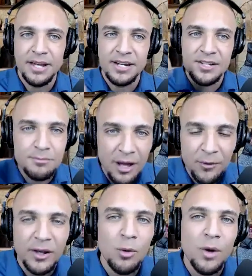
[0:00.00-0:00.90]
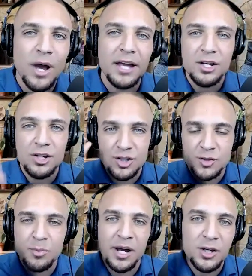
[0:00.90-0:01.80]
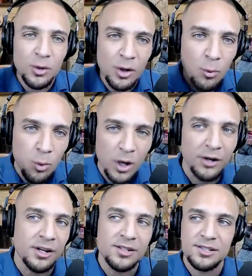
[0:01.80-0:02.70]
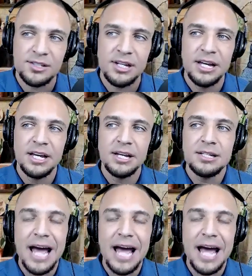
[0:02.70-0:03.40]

It is melting away just by your awareness.